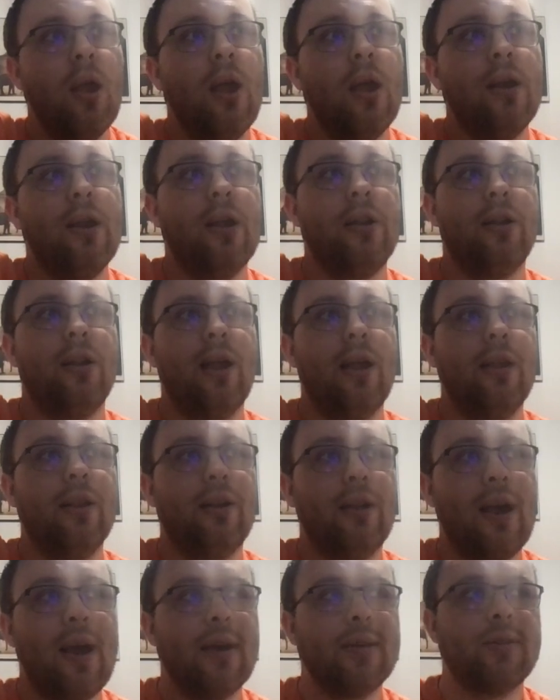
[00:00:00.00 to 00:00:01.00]
Now the
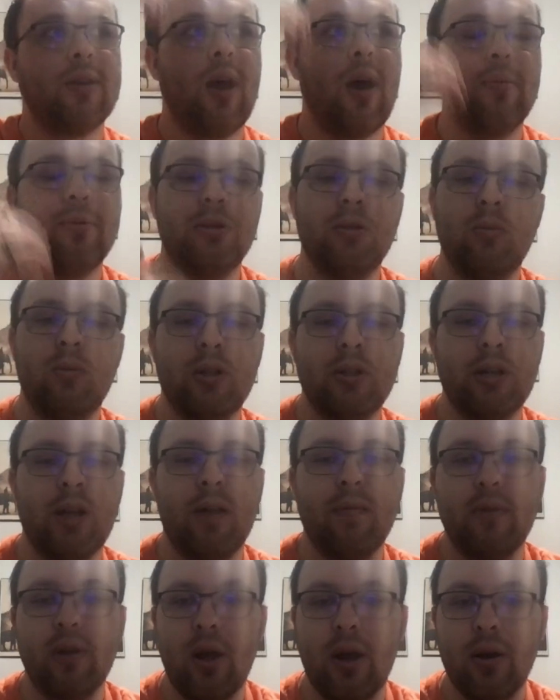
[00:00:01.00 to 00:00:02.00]
last option which
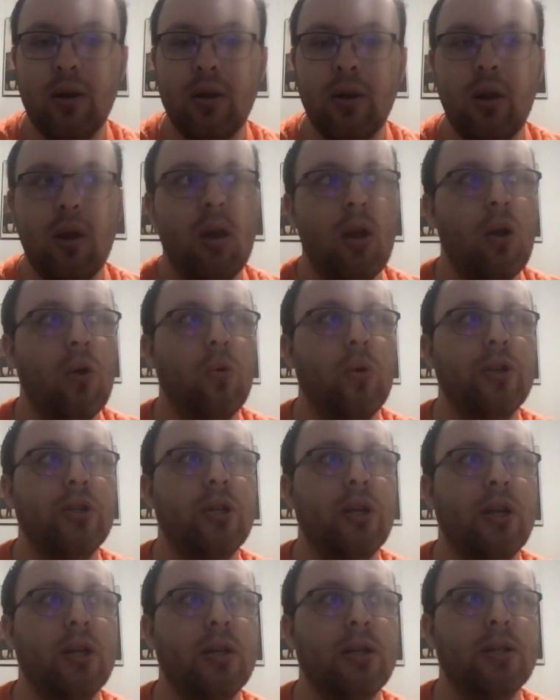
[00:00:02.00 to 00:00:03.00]
I've done, which
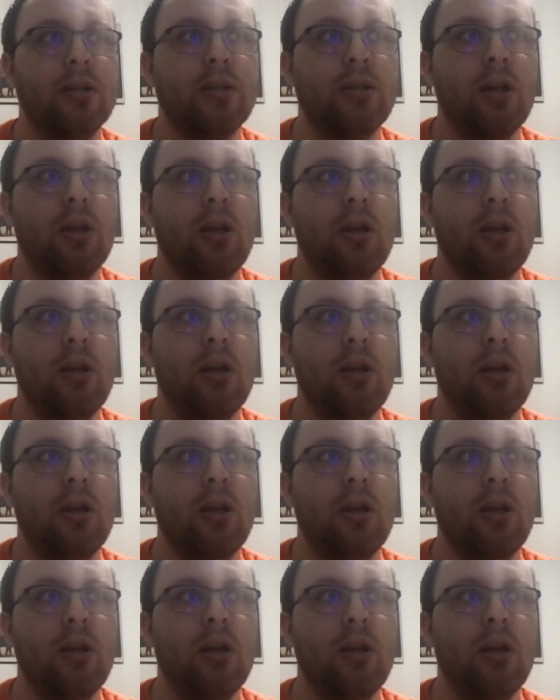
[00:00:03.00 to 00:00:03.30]
is